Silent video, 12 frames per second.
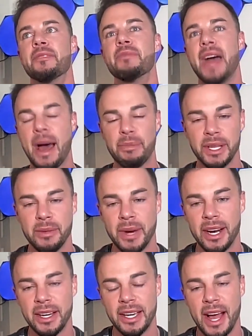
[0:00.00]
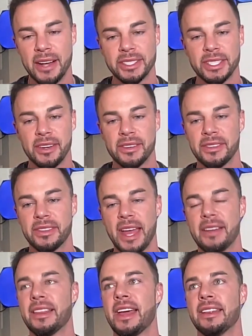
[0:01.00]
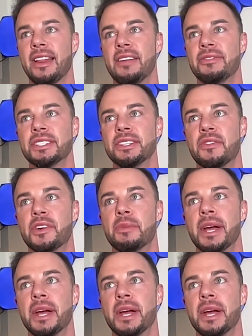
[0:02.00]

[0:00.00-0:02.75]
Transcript: happily married now. So that life is over.